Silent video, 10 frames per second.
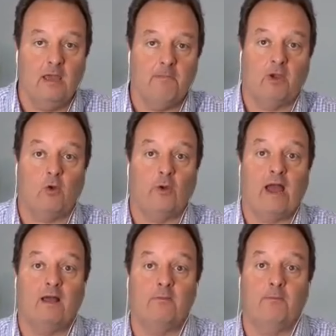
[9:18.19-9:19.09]
but going
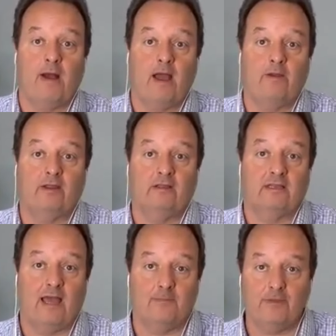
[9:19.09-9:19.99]
out and buying
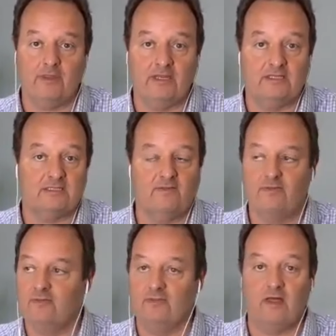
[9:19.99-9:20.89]
liabilities,
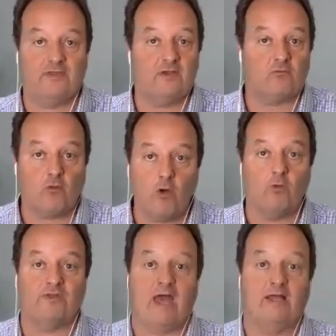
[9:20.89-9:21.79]
nothing wrong
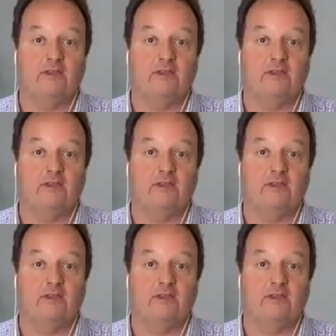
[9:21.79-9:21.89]
with that.